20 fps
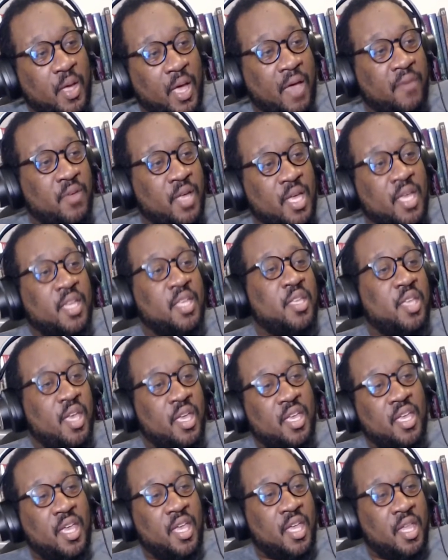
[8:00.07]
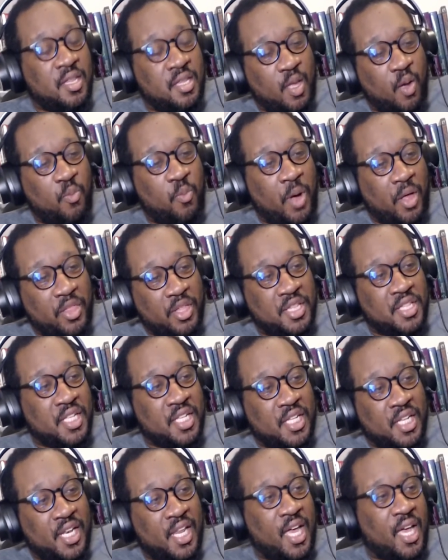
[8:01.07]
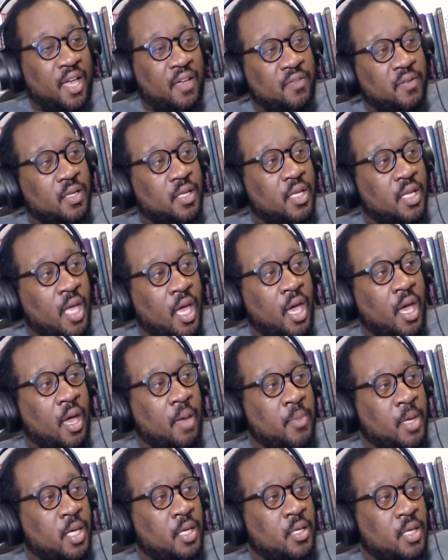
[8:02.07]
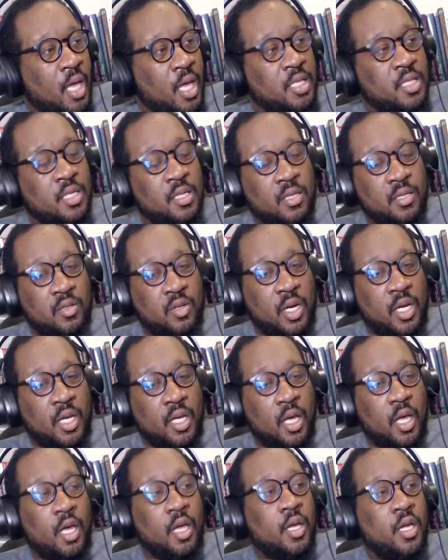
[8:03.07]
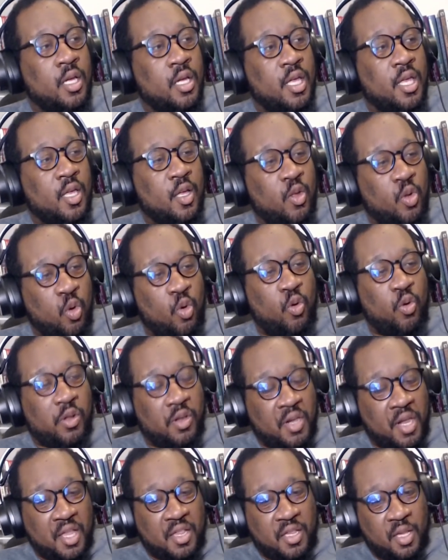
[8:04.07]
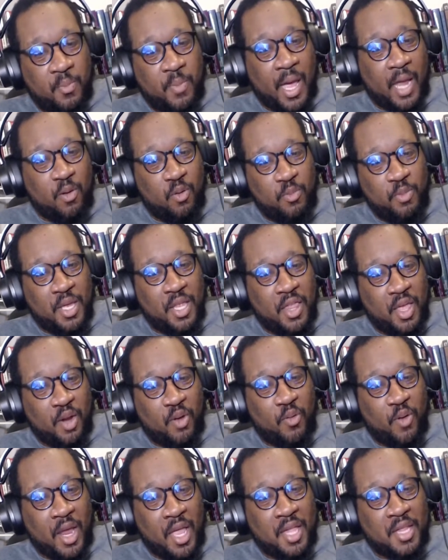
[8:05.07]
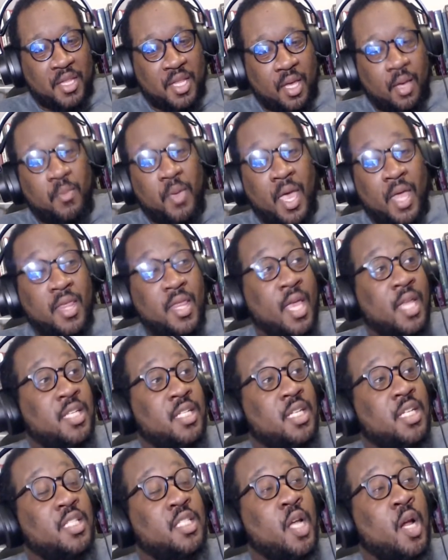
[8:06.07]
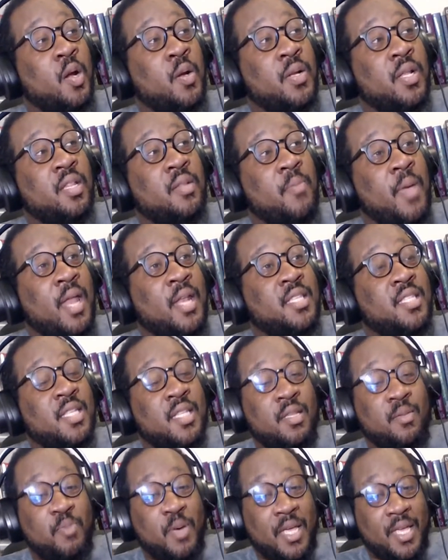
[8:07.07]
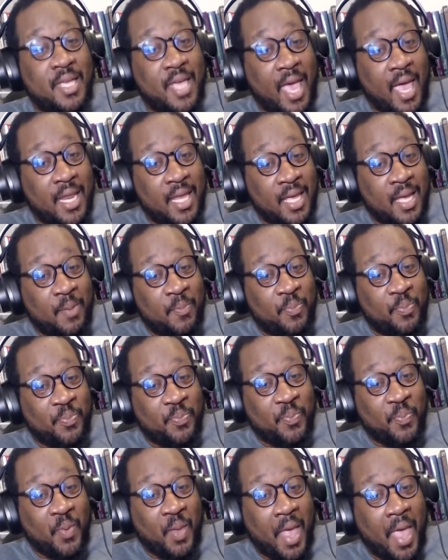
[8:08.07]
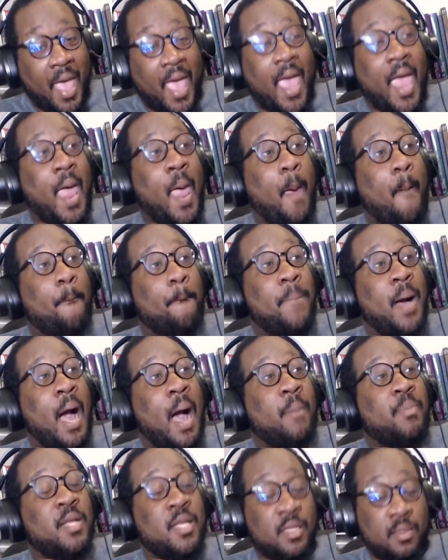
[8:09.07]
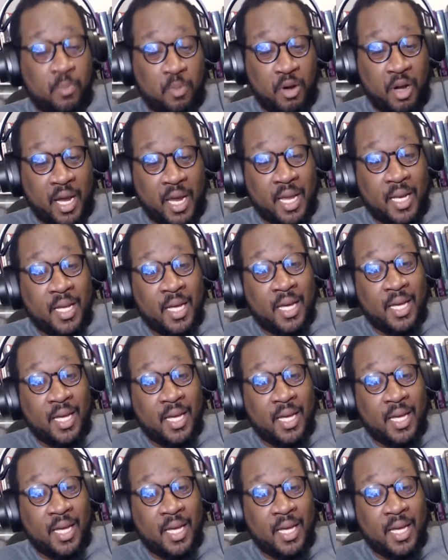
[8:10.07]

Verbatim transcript: have? Is their mother still alive? Yeah, I mean, yeah, she's straight. Cool. Somebody would be there to raise them. And then she turned this man into spaghetti and popped his brain.